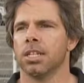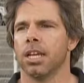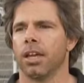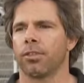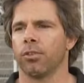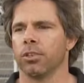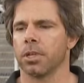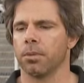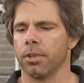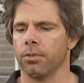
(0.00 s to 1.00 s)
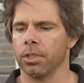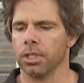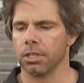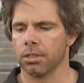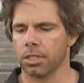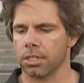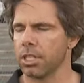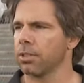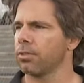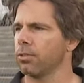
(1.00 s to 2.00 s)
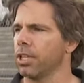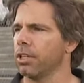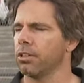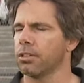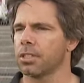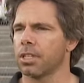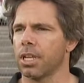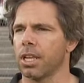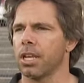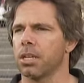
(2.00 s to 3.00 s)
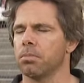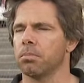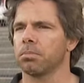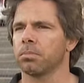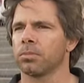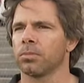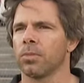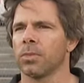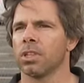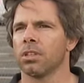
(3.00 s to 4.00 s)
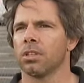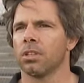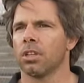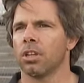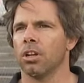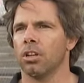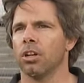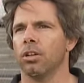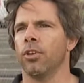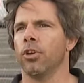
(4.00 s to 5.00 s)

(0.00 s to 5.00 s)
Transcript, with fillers: uh, through some of their really successful years. Um, I, have